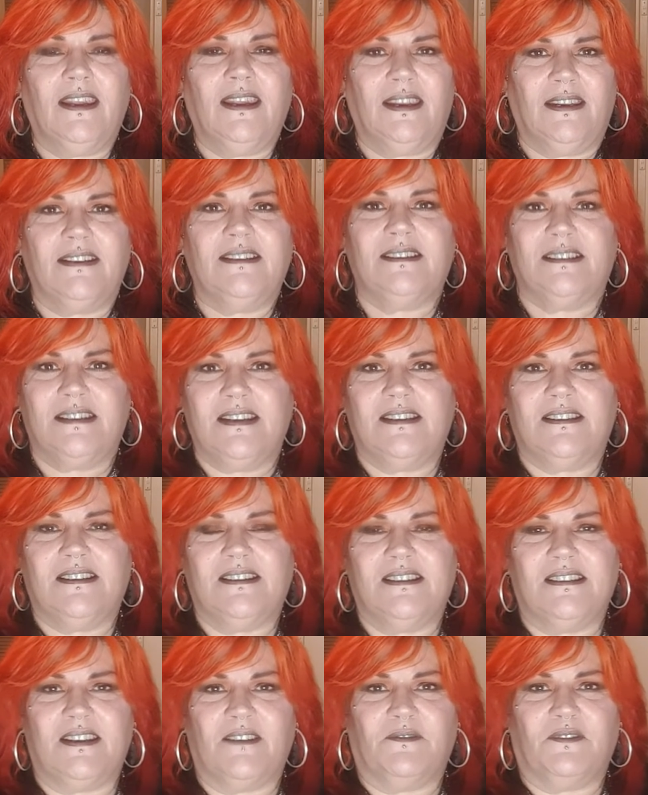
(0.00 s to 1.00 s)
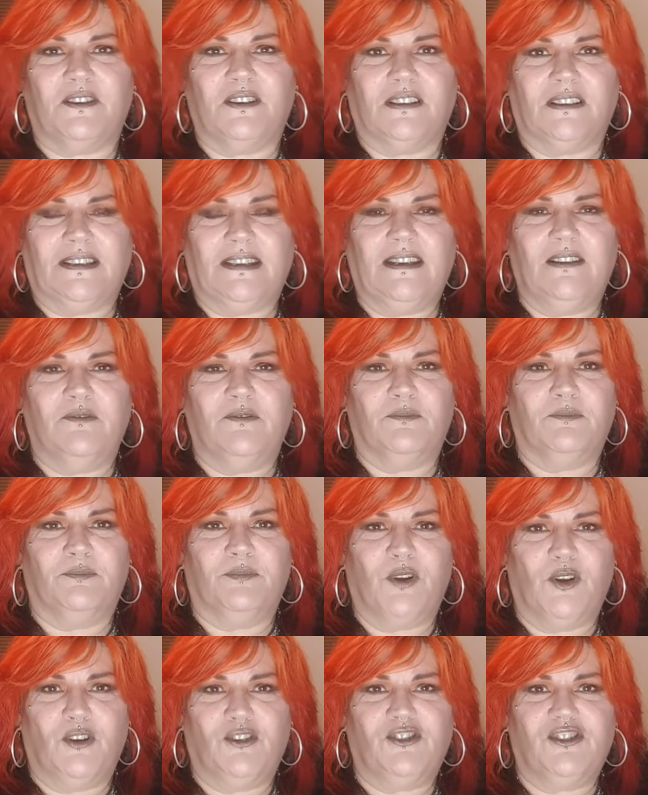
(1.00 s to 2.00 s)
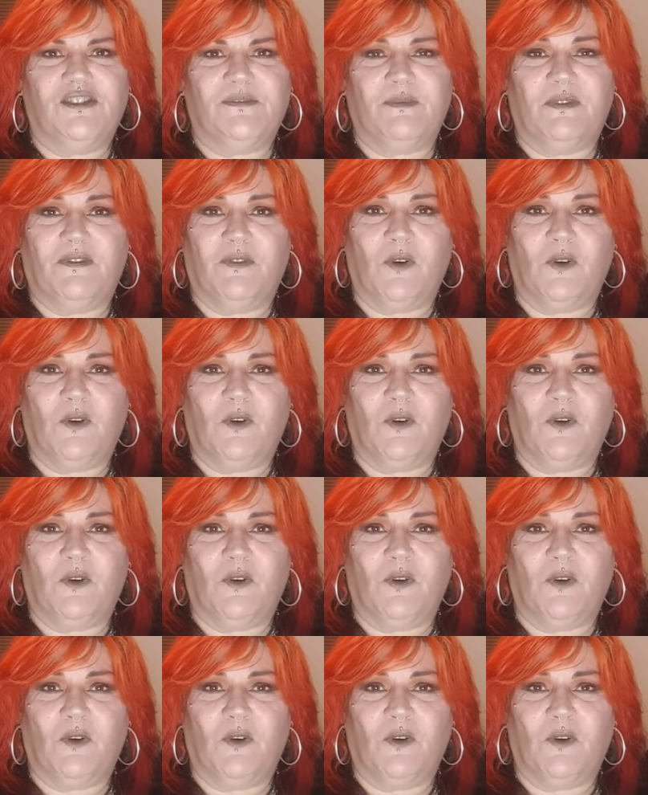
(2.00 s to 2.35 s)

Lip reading: it's definitely purchased